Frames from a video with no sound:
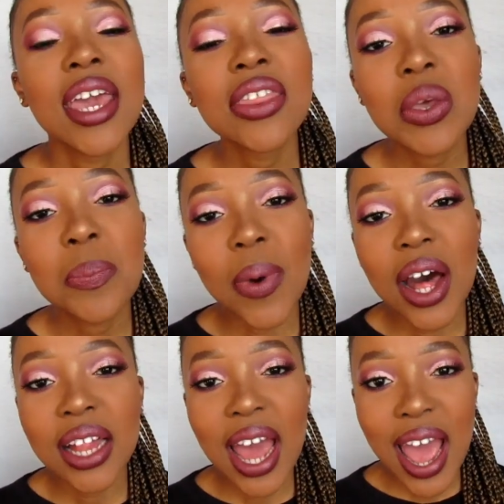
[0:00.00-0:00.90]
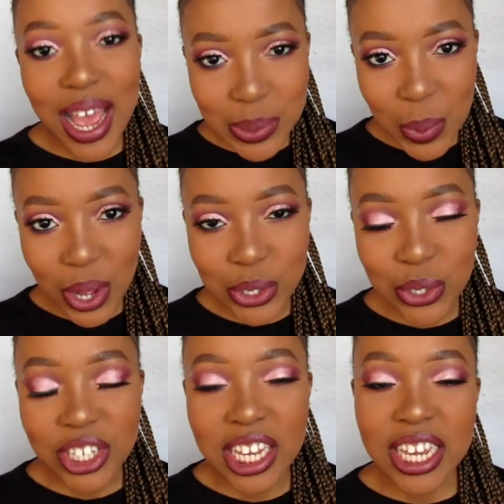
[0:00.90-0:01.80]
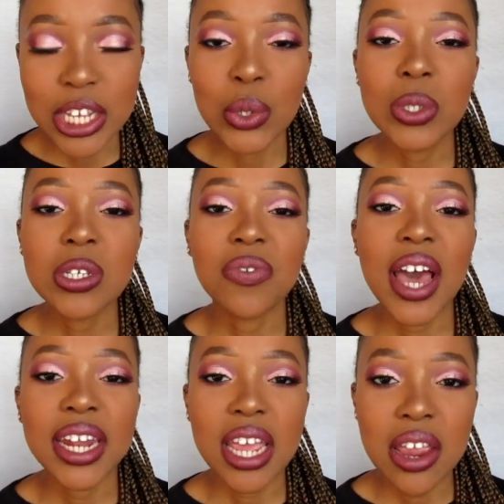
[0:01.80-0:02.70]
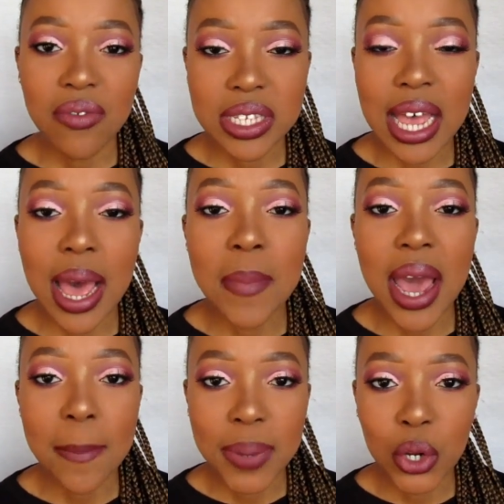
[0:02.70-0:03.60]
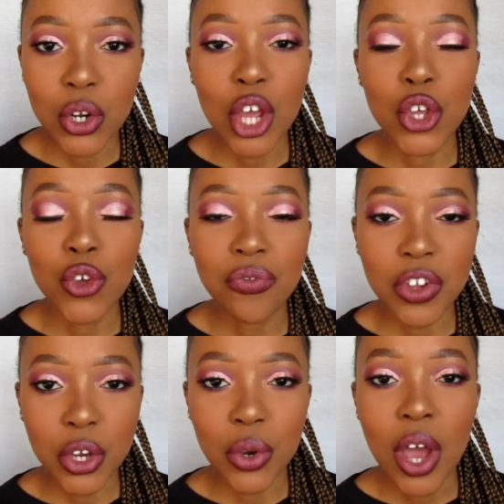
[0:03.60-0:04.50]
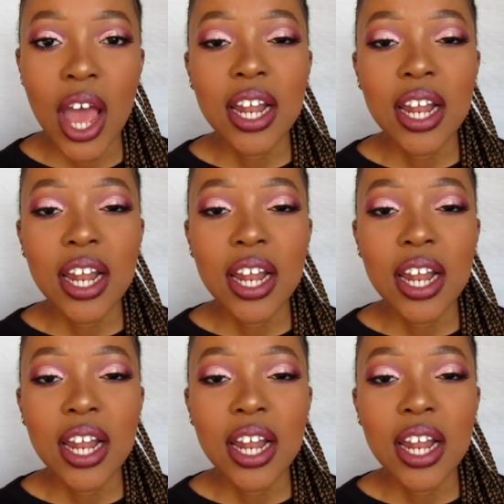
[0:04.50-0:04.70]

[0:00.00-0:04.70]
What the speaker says: Hit the bell as well so you can get notified every time I upload a new video.